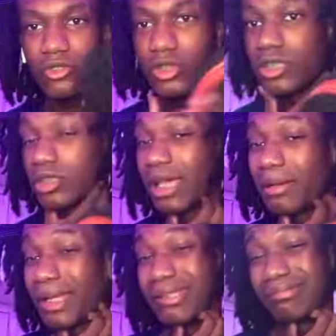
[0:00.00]
years.
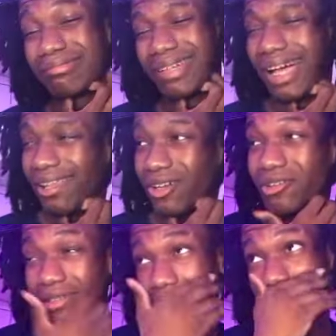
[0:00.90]
Wait, how
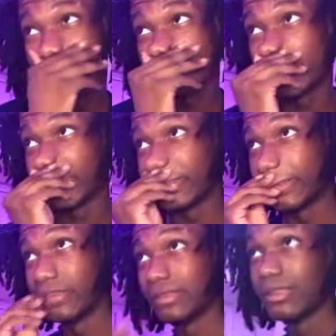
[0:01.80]
long did I have this sponge
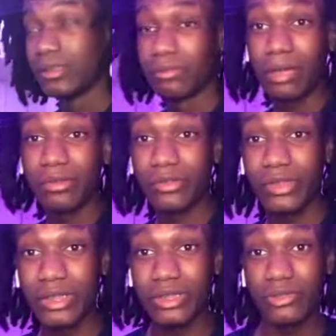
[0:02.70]
for? Probably
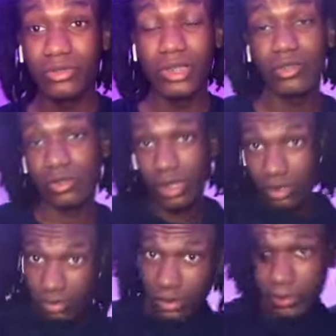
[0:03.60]
3 years. Who knows? I
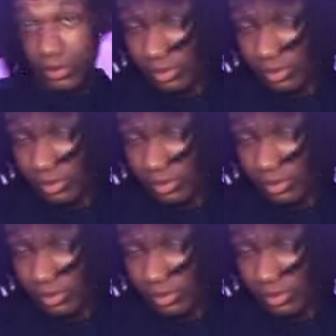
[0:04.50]
don't remember.